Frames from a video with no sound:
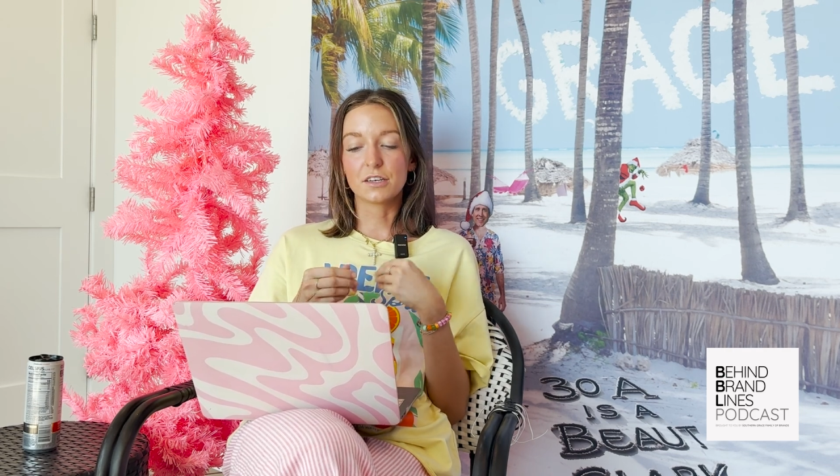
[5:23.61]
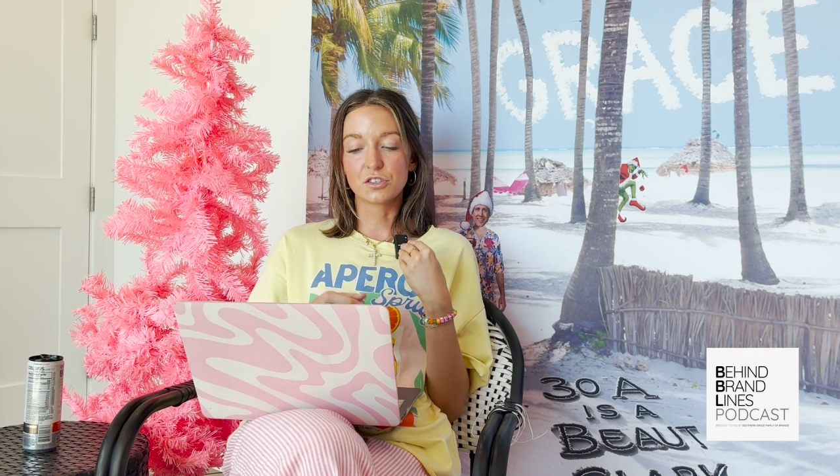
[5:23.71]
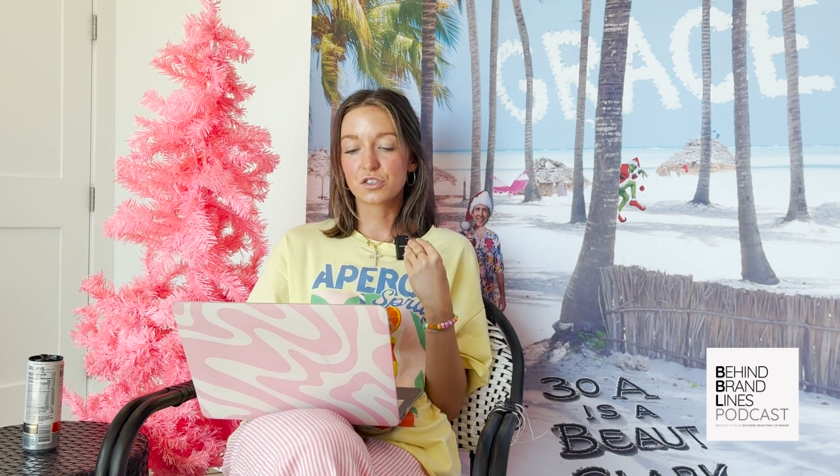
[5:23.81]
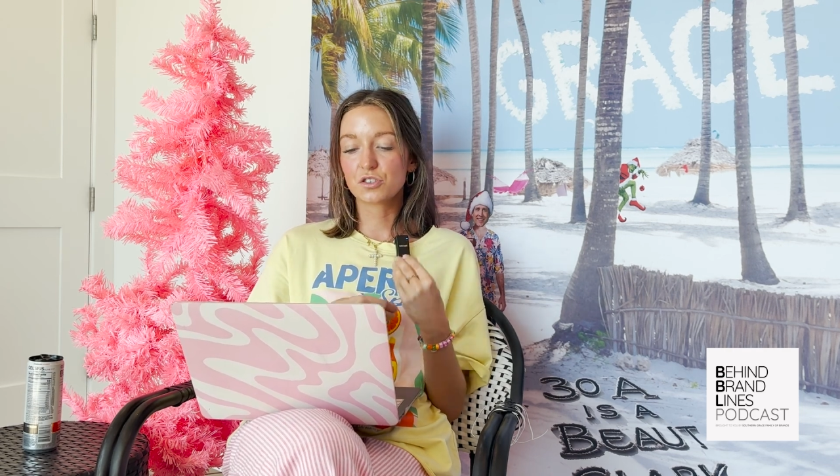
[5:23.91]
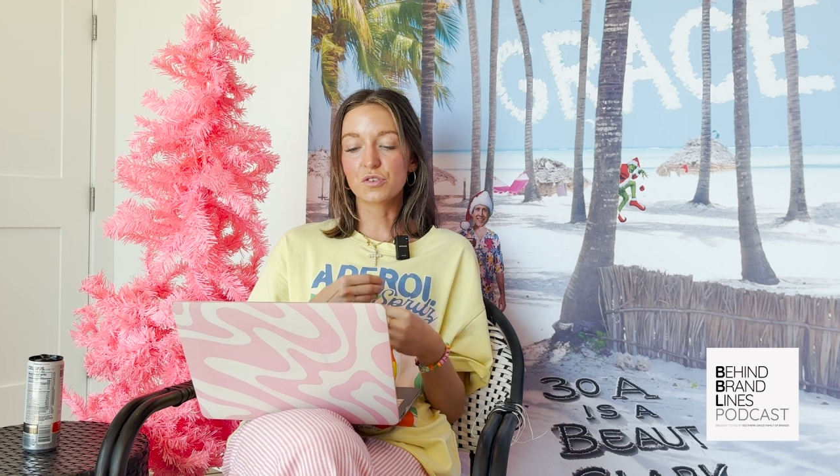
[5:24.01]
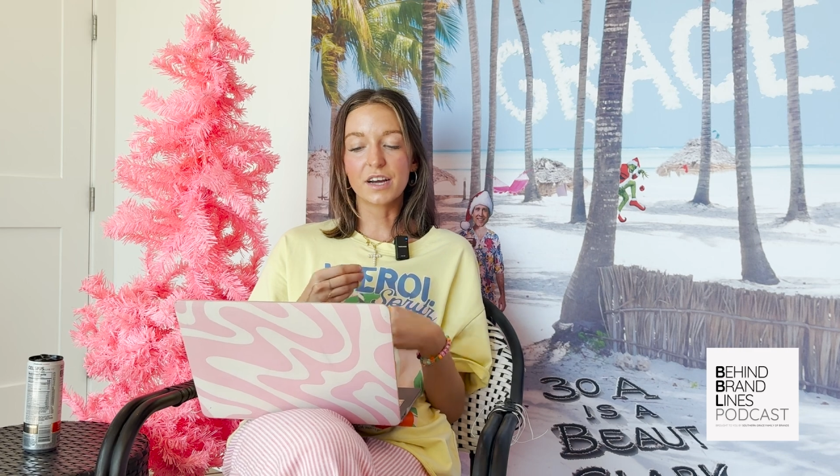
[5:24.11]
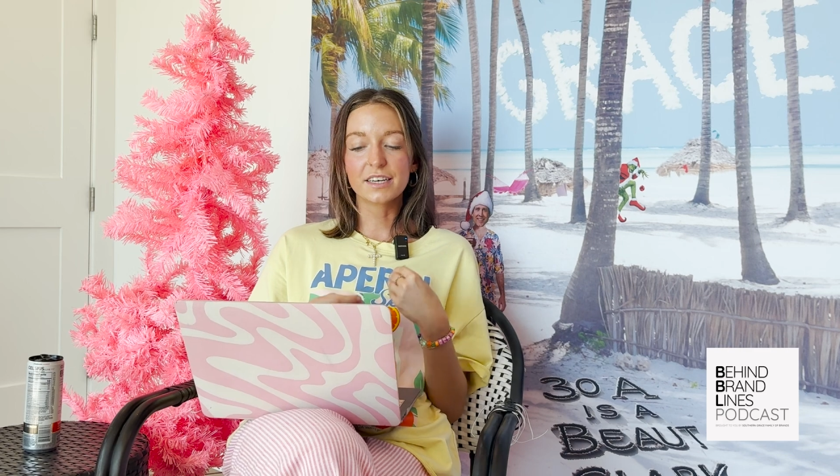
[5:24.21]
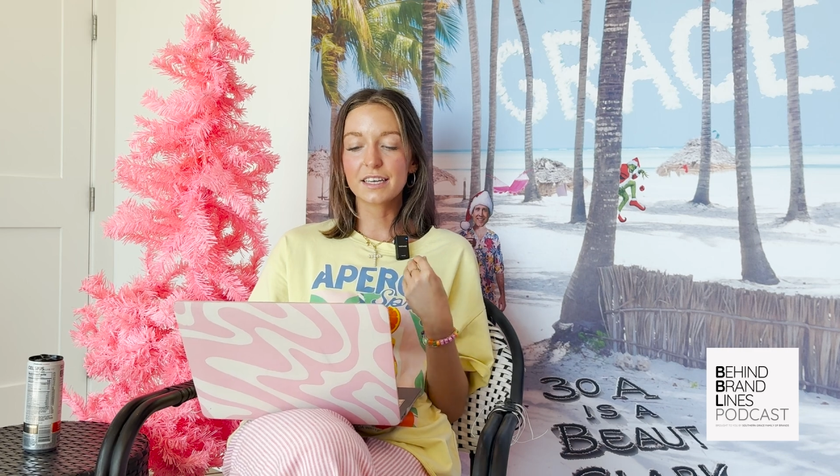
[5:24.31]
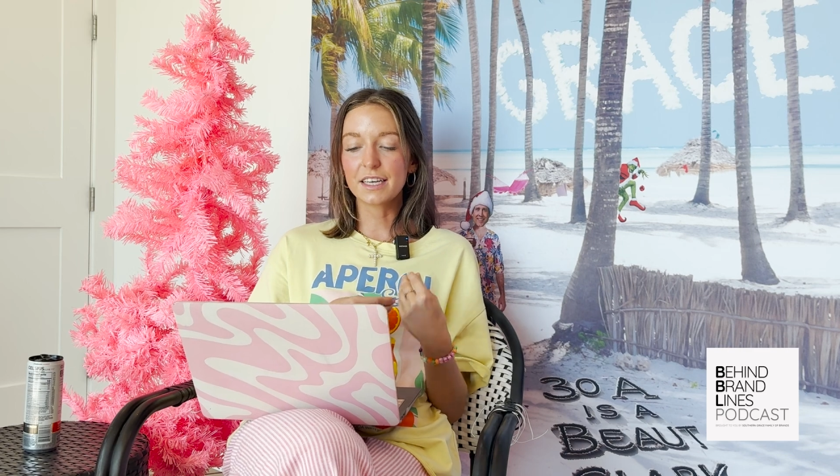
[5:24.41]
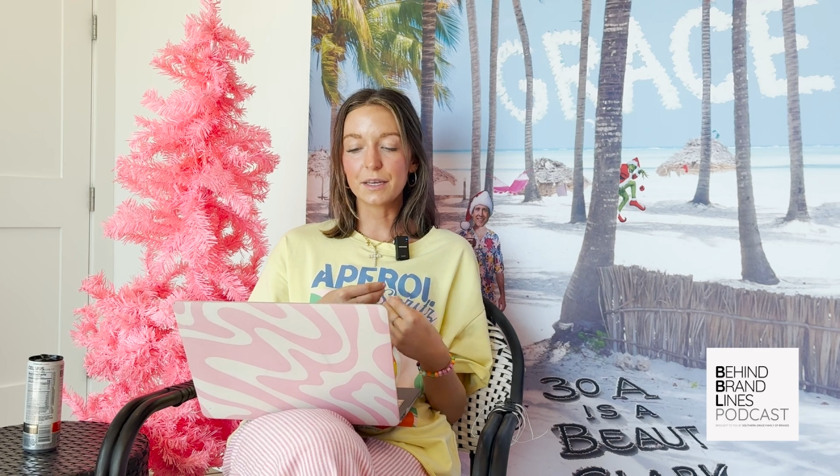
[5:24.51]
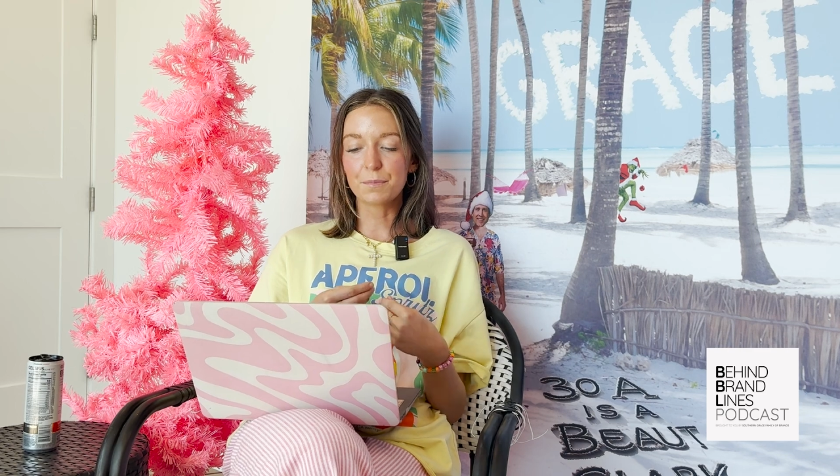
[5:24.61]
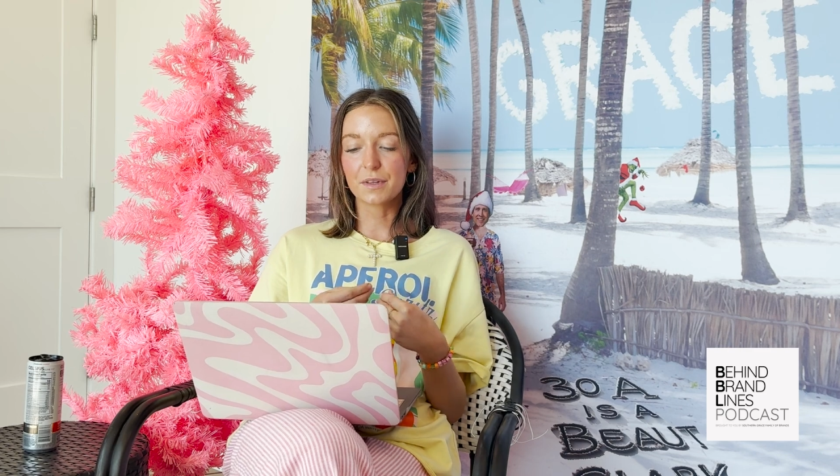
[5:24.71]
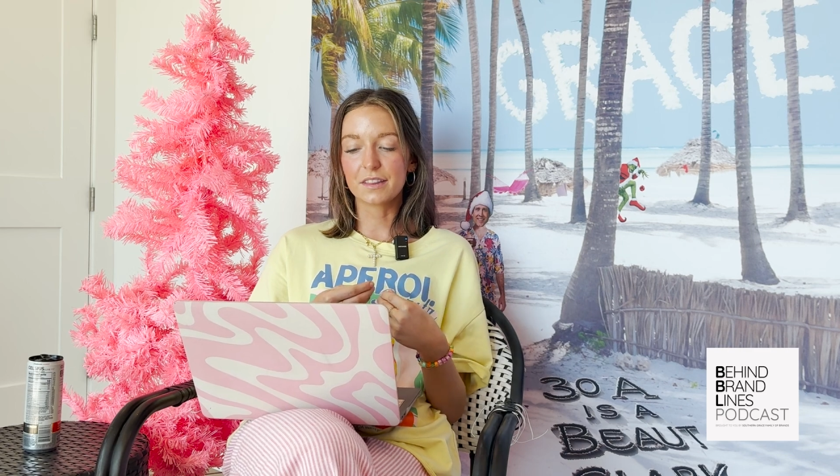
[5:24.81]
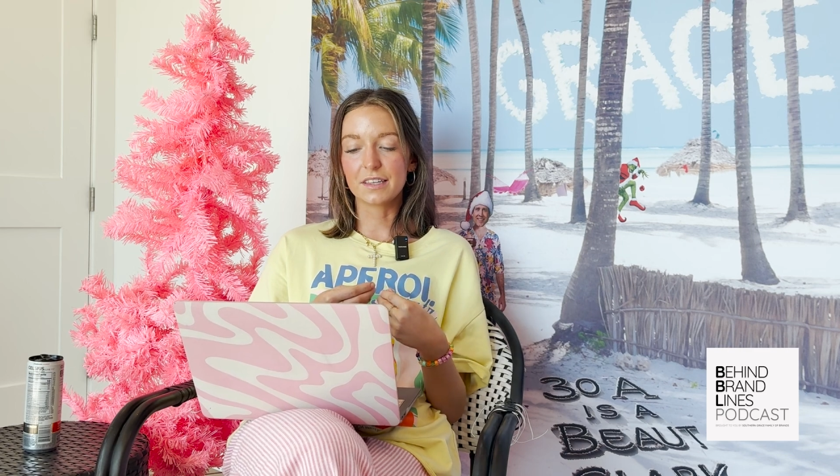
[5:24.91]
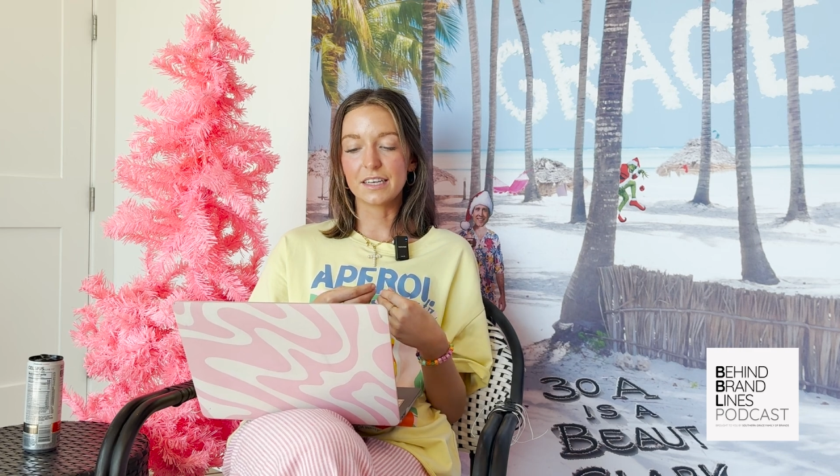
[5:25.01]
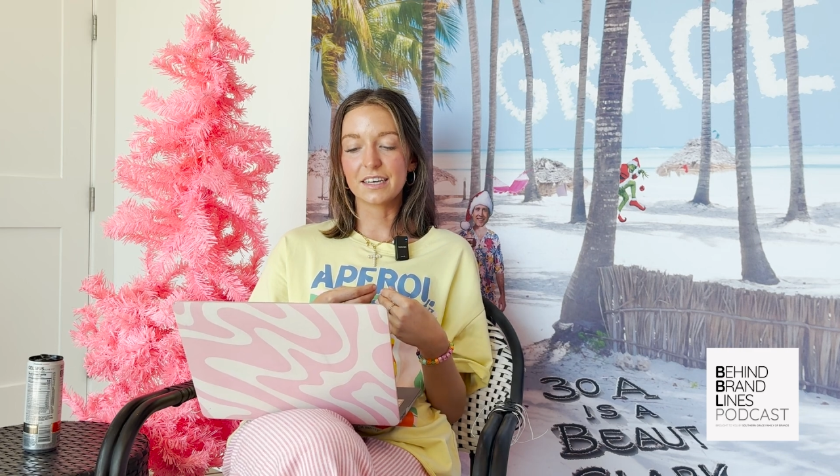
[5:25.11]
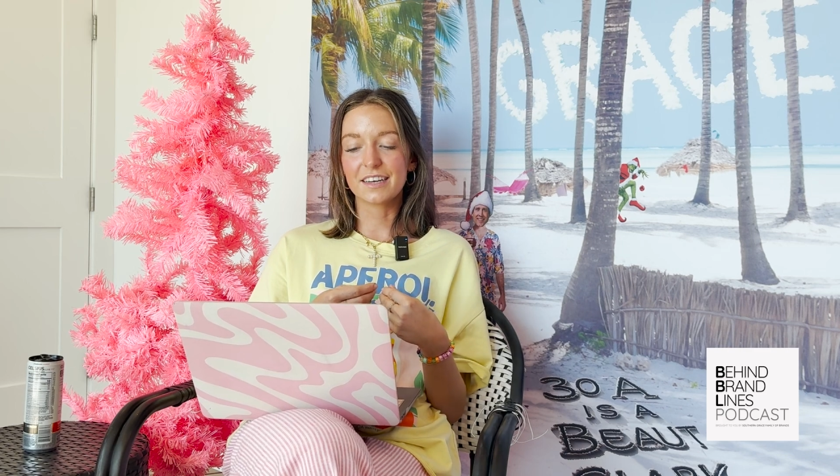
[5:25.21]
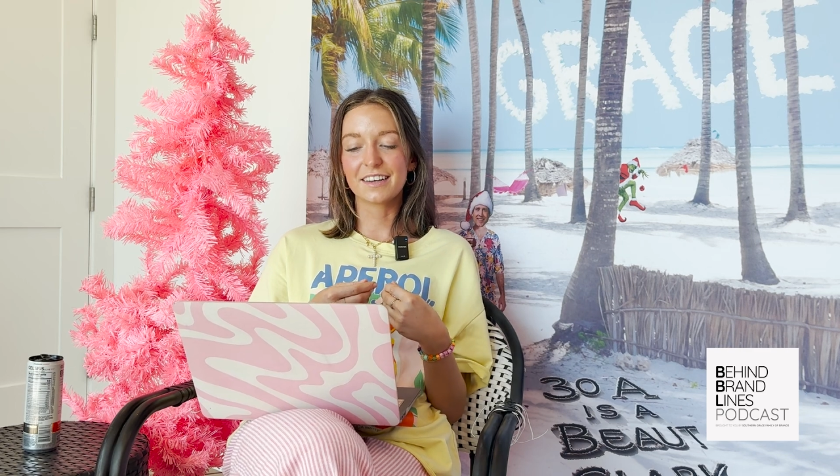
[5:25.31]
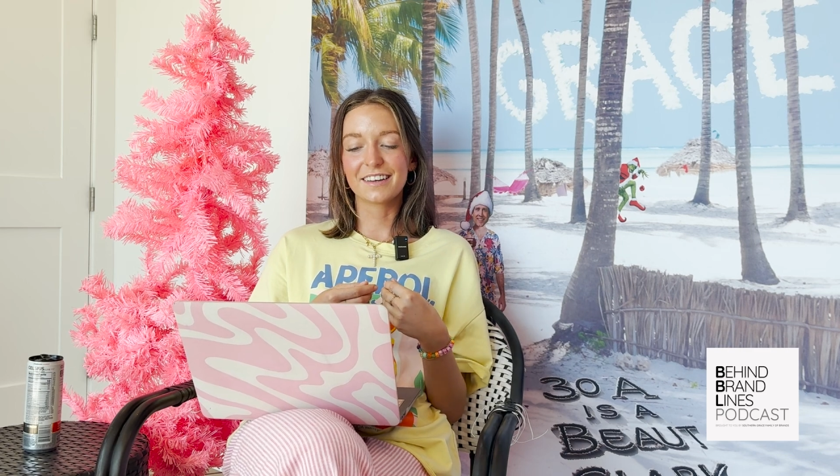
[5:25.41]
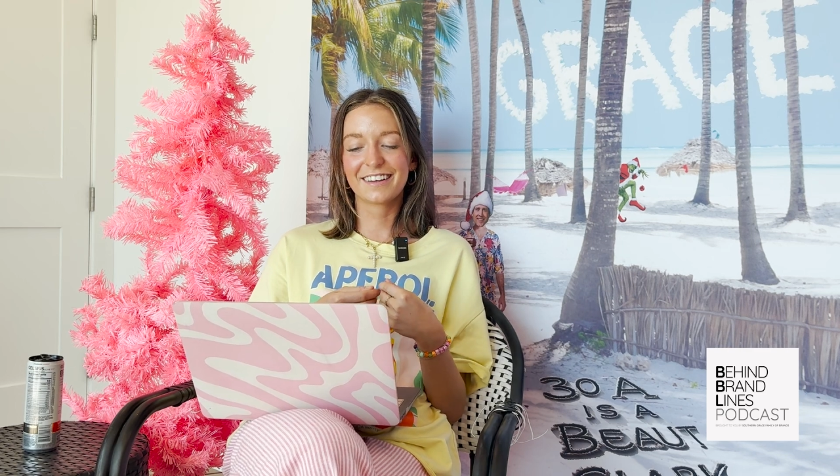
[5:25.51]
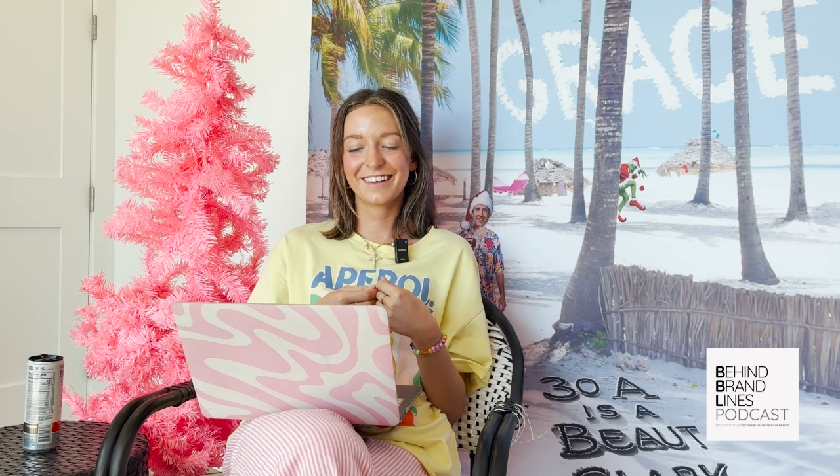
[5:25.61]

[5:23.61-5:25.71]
They're just trying to keep the